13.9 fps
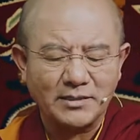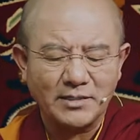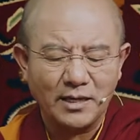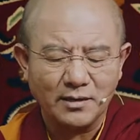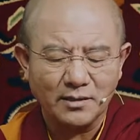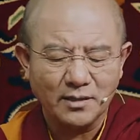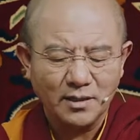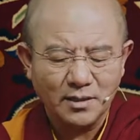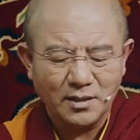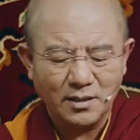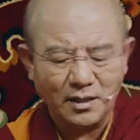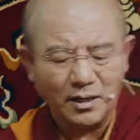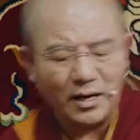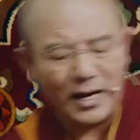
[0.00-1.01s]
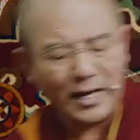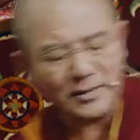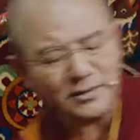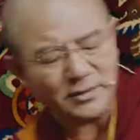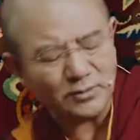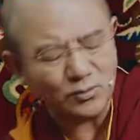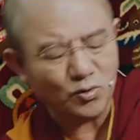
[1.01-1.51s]
Next one
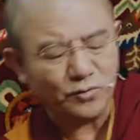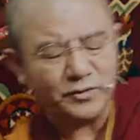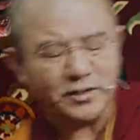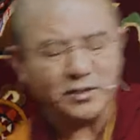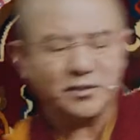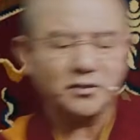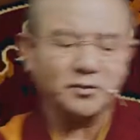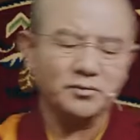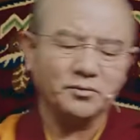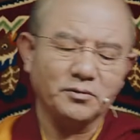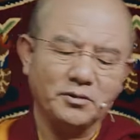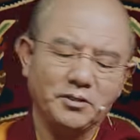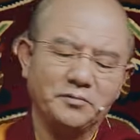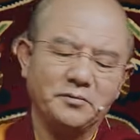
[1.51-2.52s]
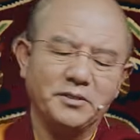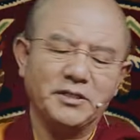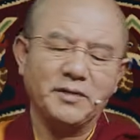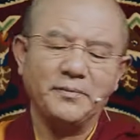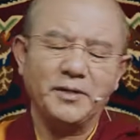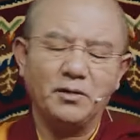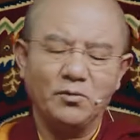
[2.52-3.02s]
is the summary of the
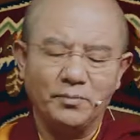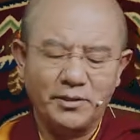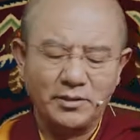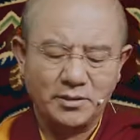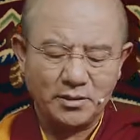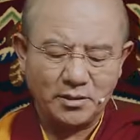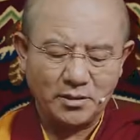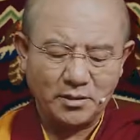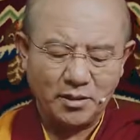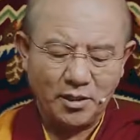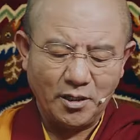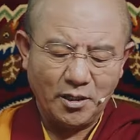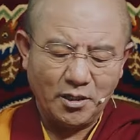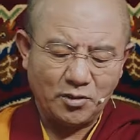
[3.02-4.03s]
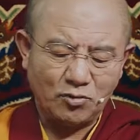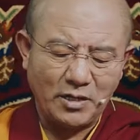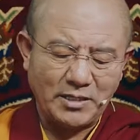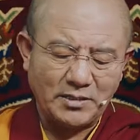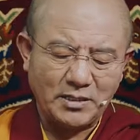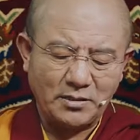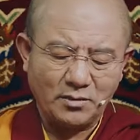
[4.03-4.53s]
meaning of the explanation.
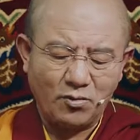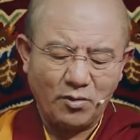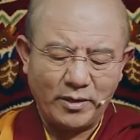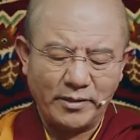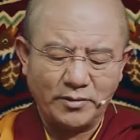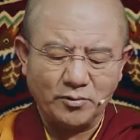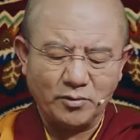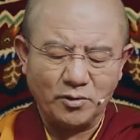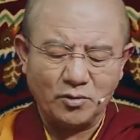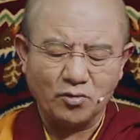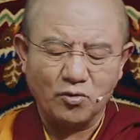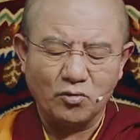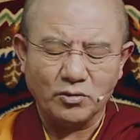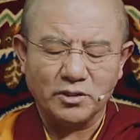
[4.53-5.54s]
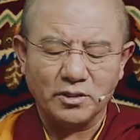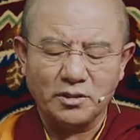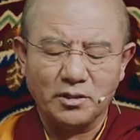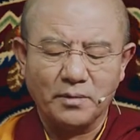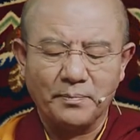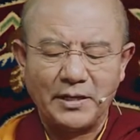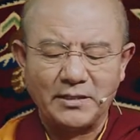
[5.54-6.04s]
So it says that
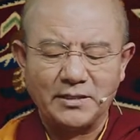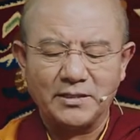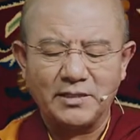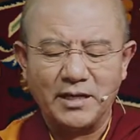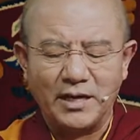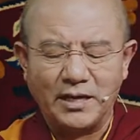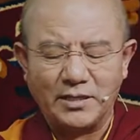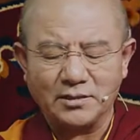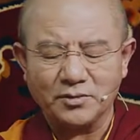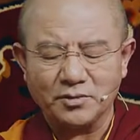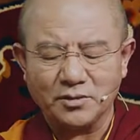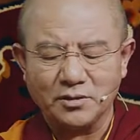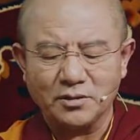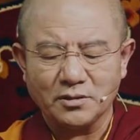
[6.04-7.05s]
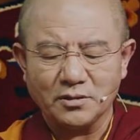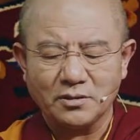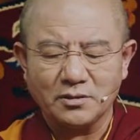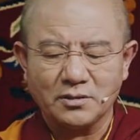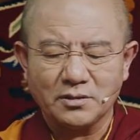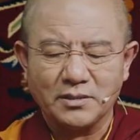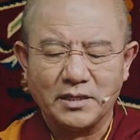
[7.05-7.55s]
in this way, the
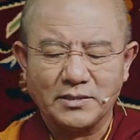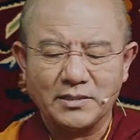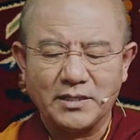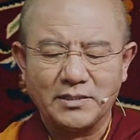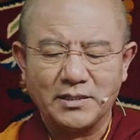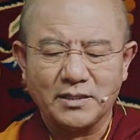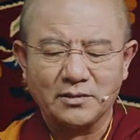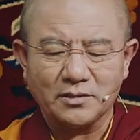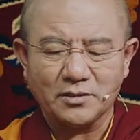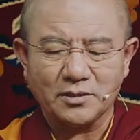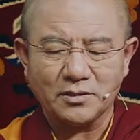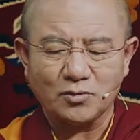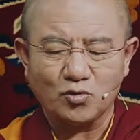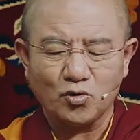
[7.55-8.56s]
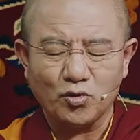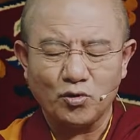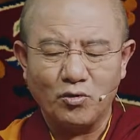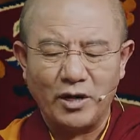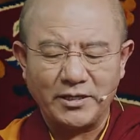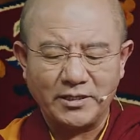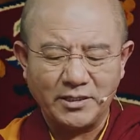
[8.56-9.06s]
nature of the victorious one
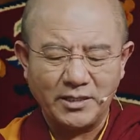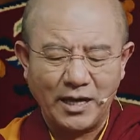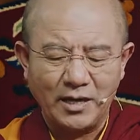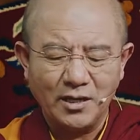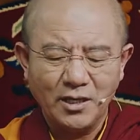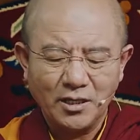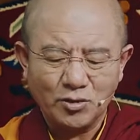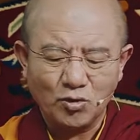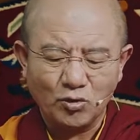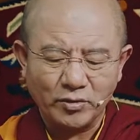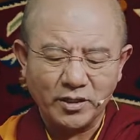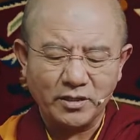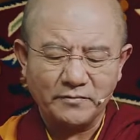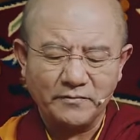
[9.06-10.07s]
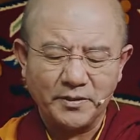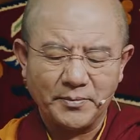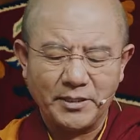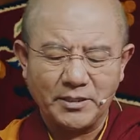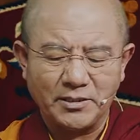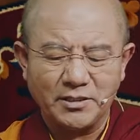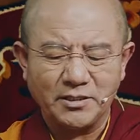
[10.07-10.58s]
is expressed by the tenfold
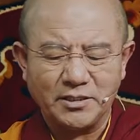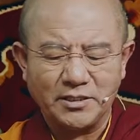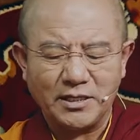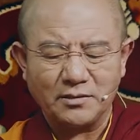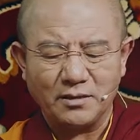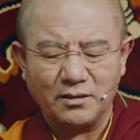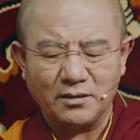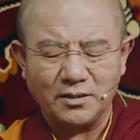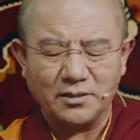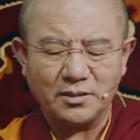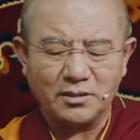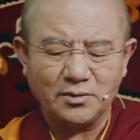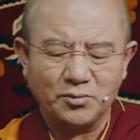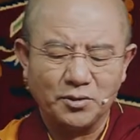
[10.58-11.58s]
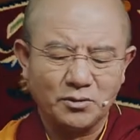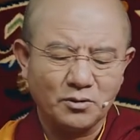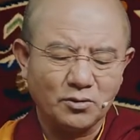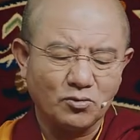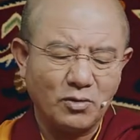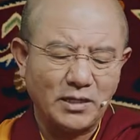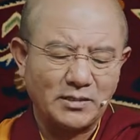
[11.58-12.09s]
presentation,
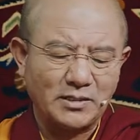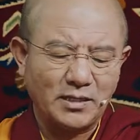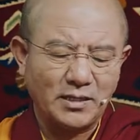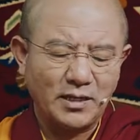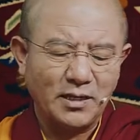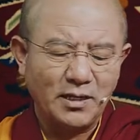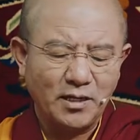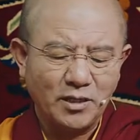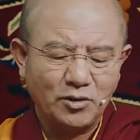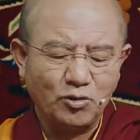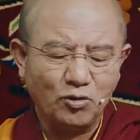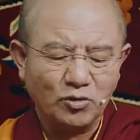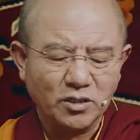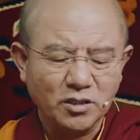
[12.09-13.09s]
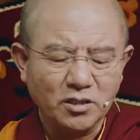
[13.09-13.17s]
all the way.